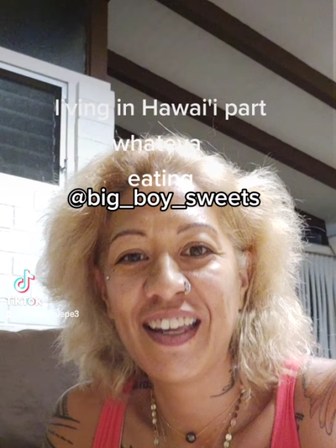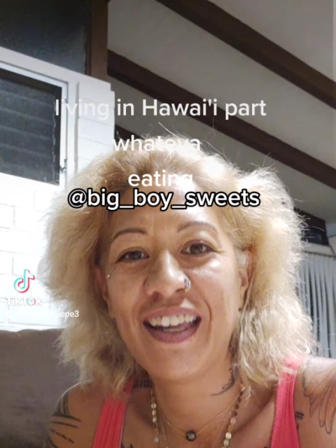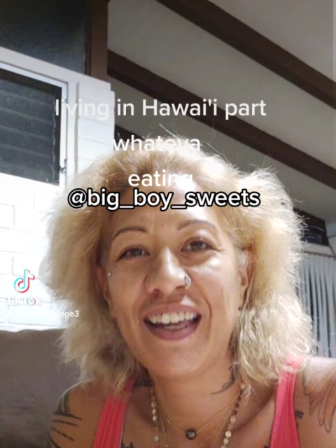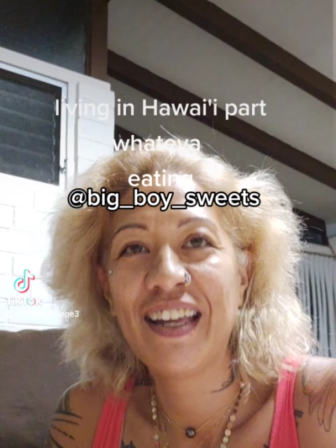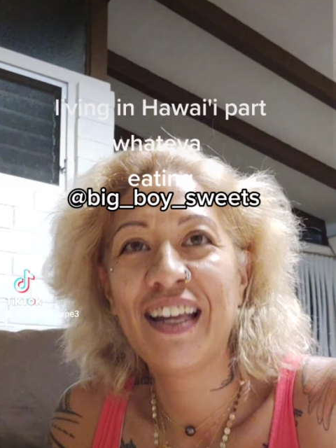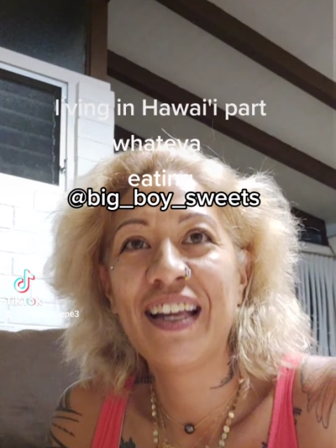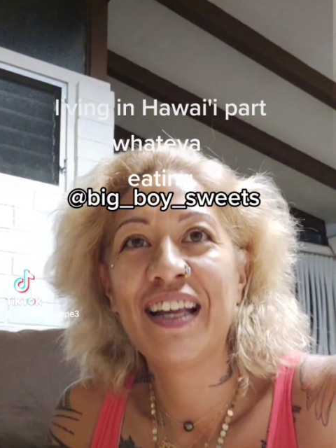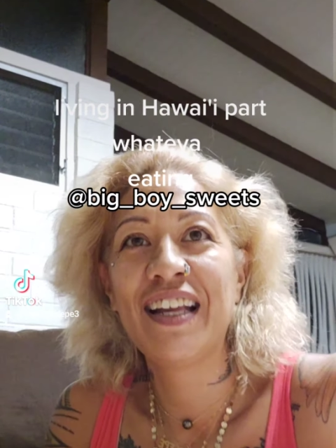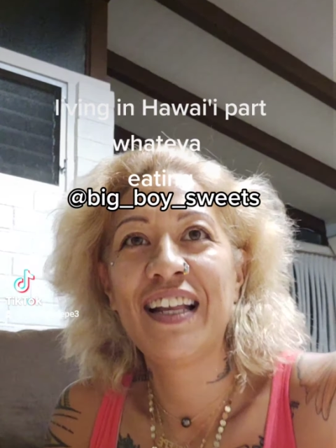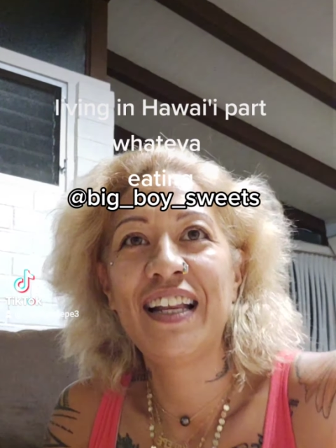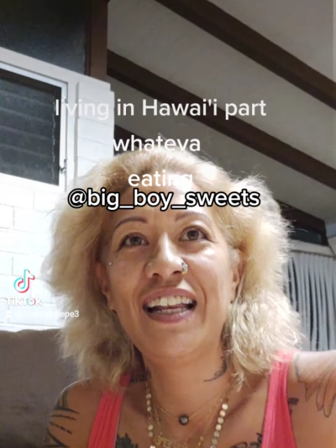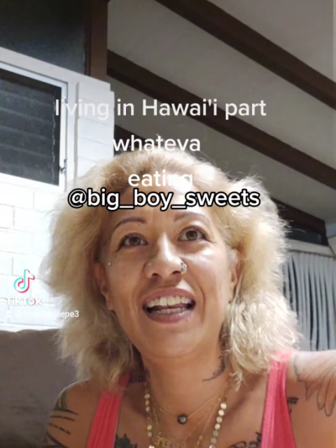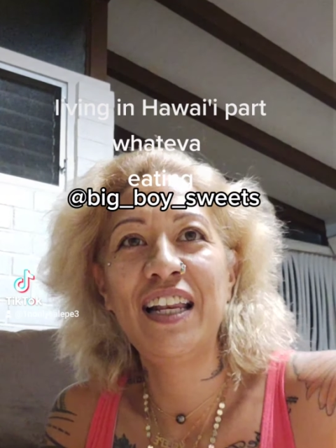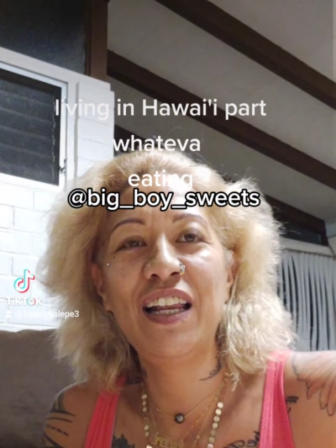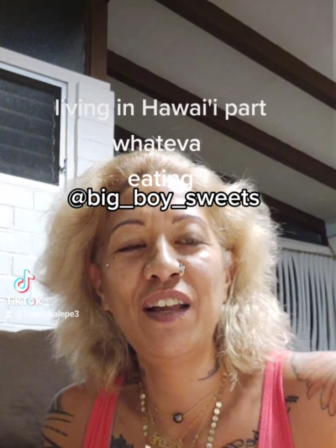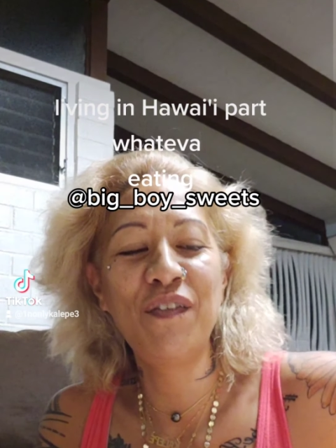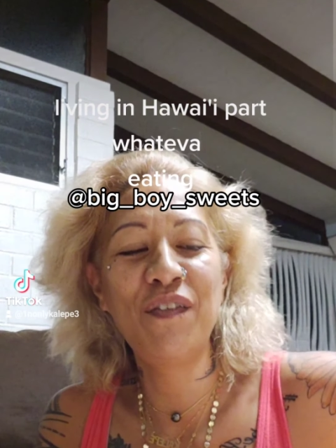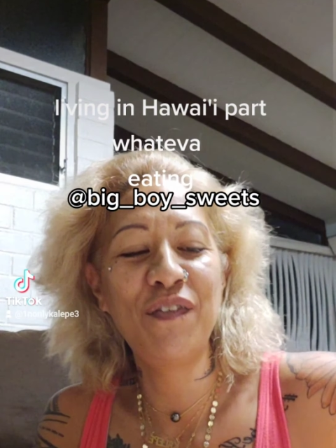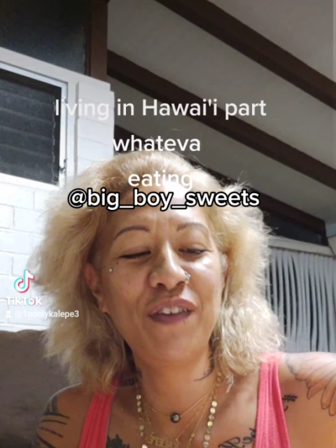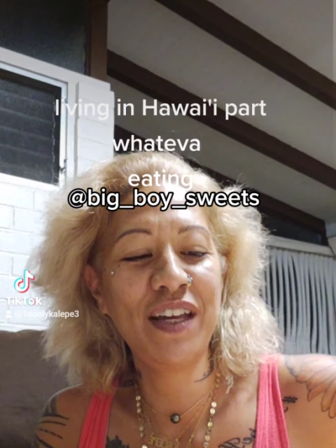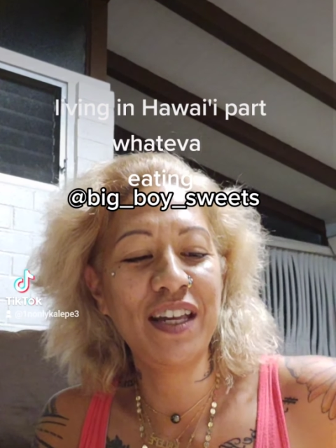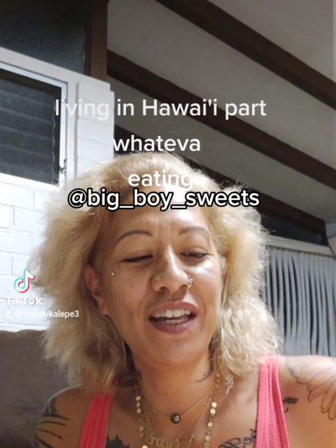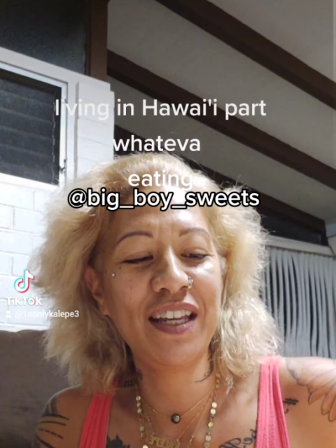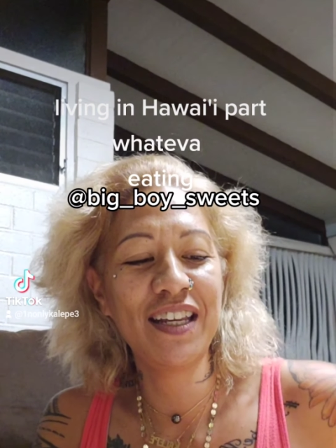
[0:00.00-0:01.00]
living,
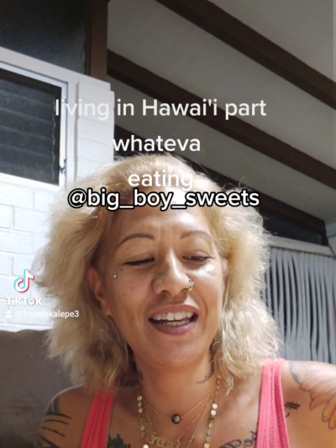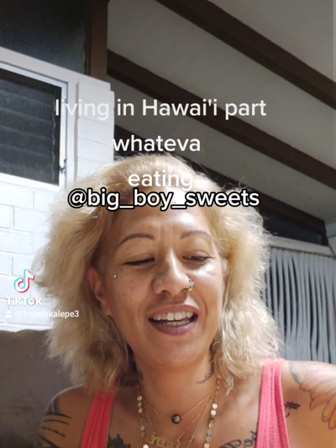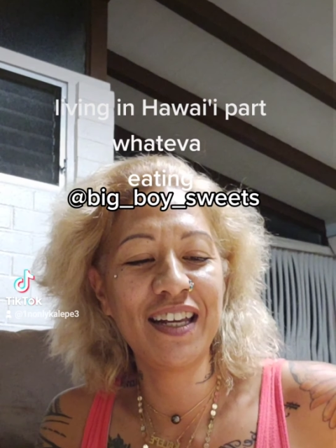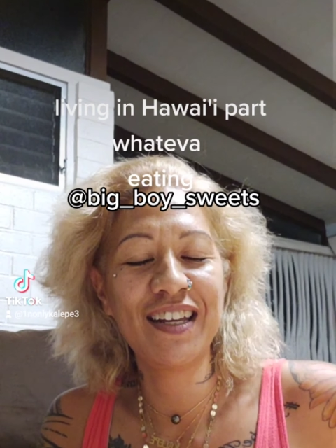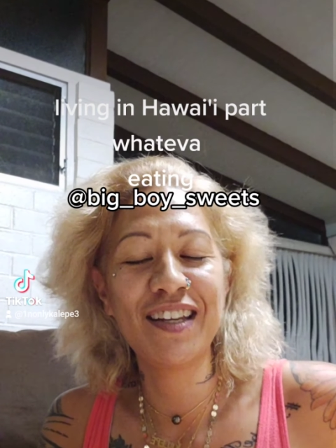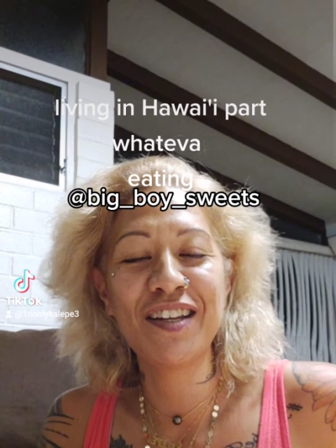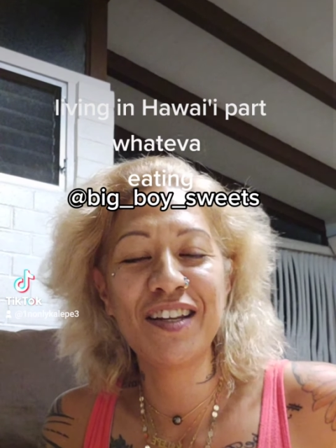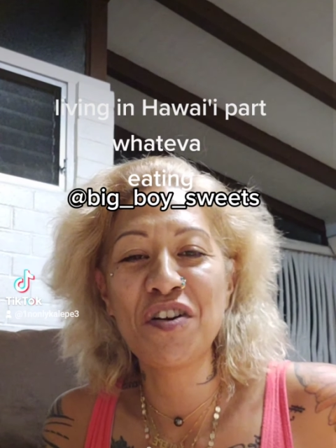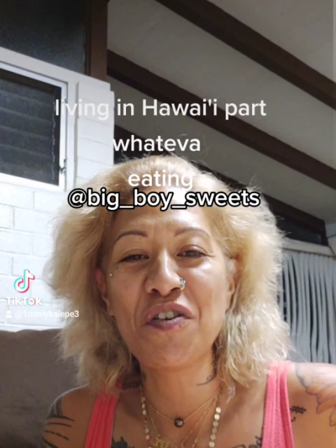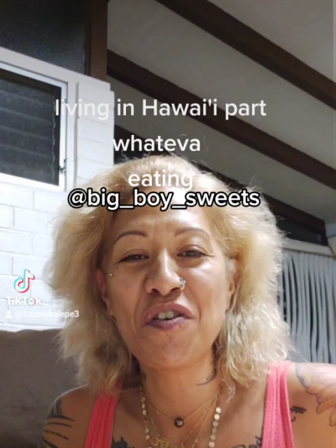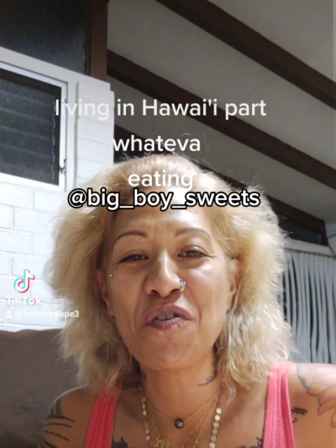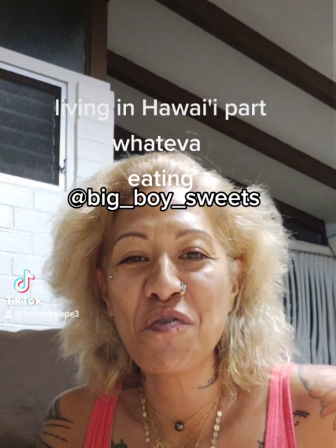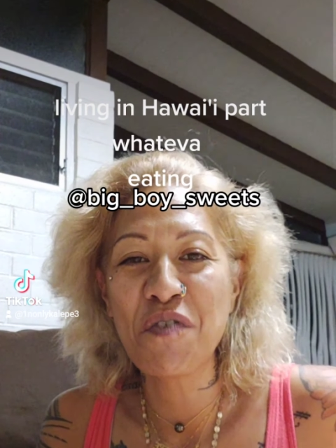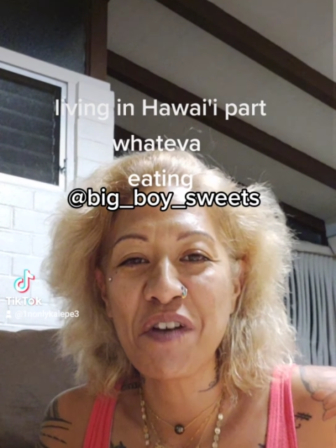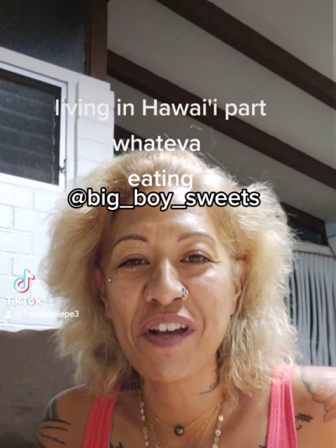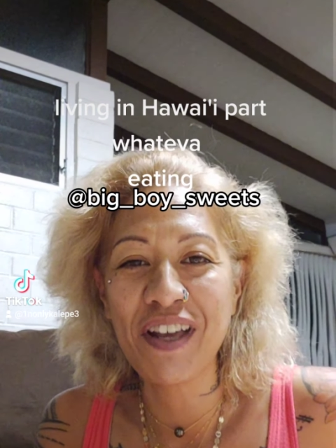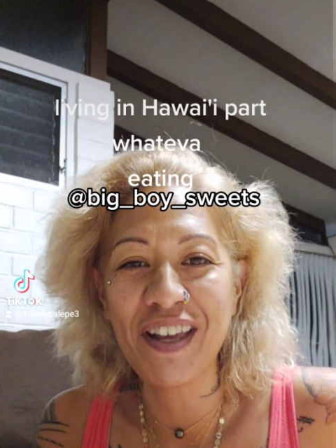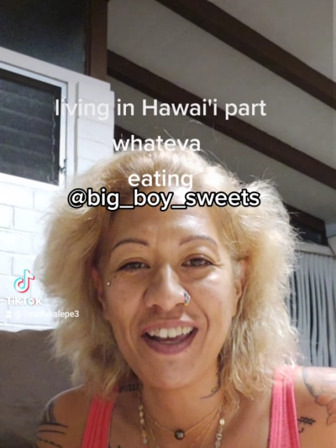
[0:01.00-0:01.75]
living in Hawaii, in part Hawaii,